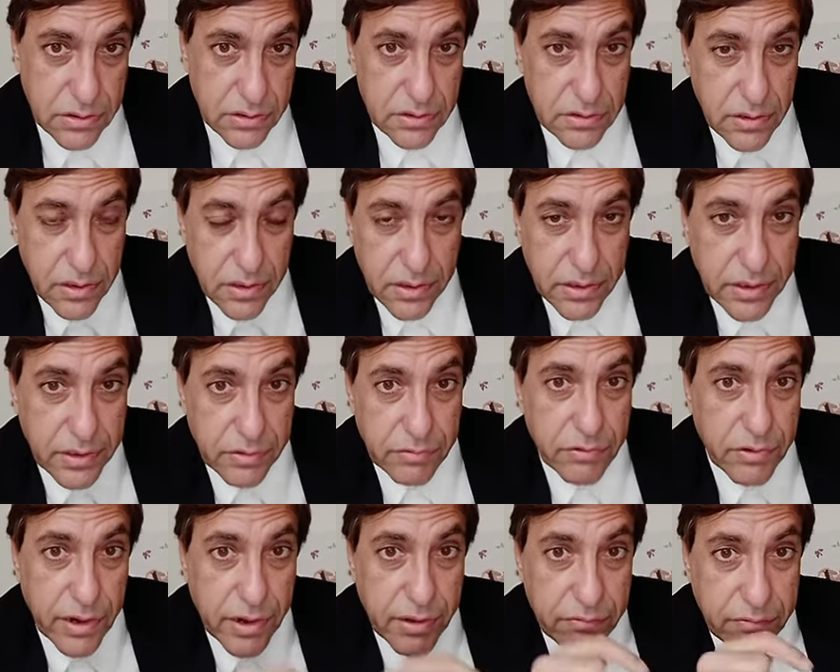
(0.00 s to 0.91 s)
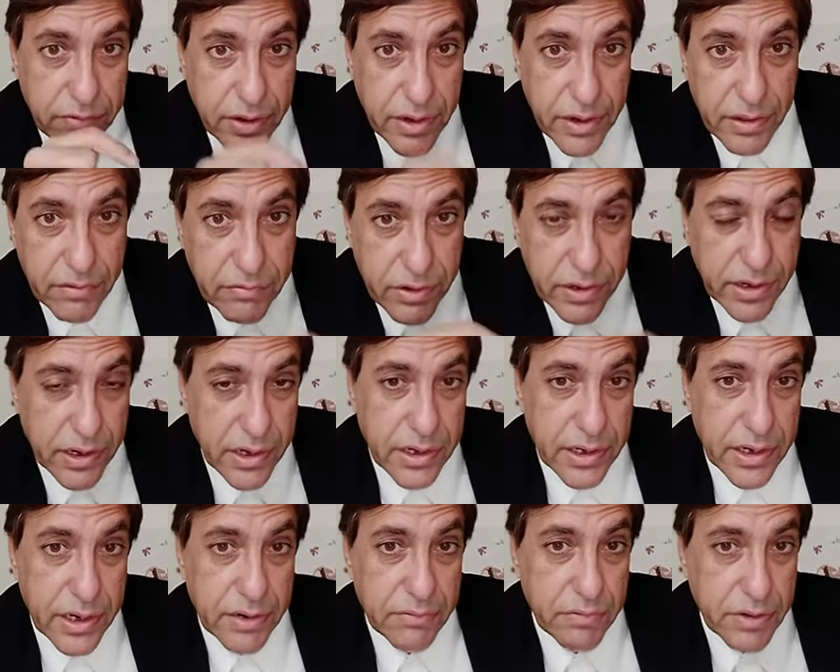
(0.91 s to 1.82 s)
He would have never condemned
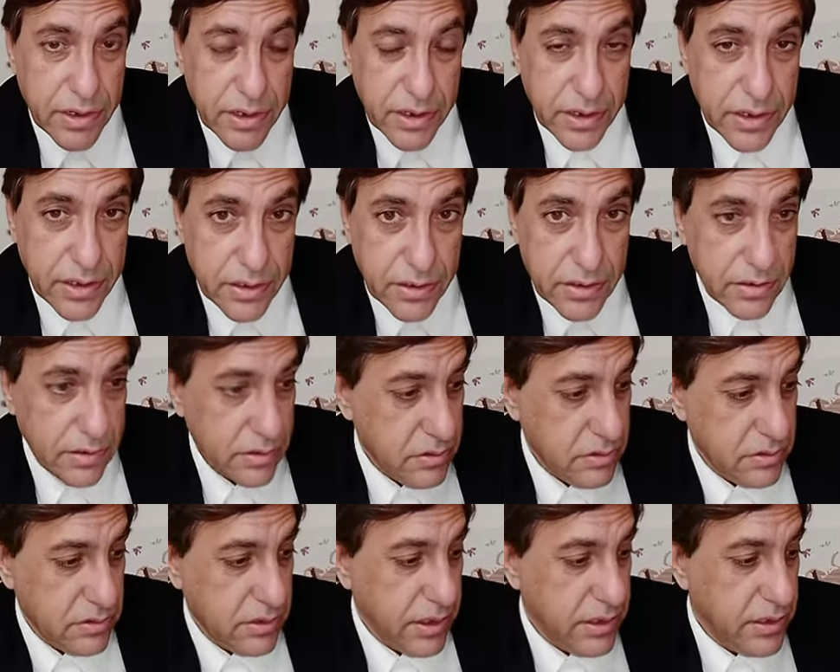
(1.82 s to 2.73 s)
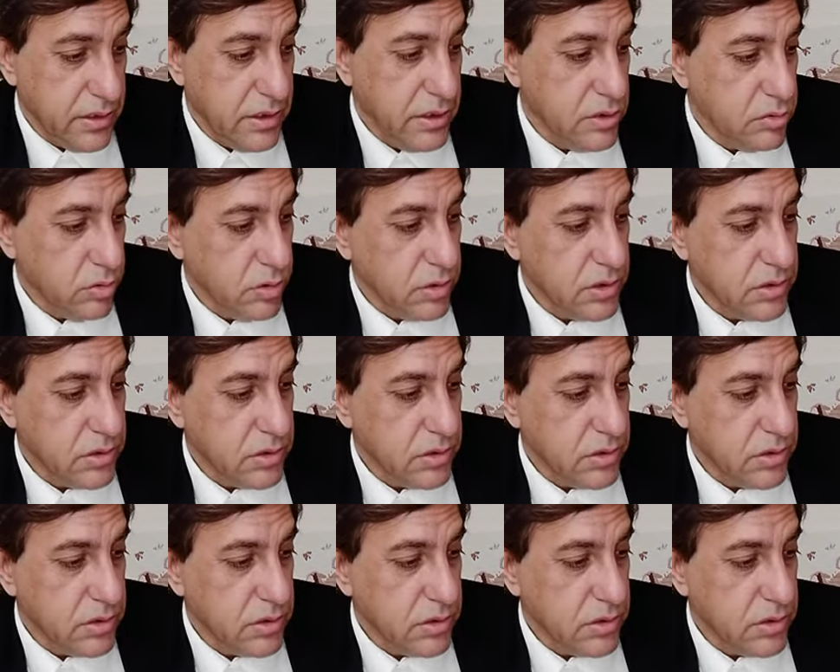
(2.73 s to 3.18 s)
and said these words.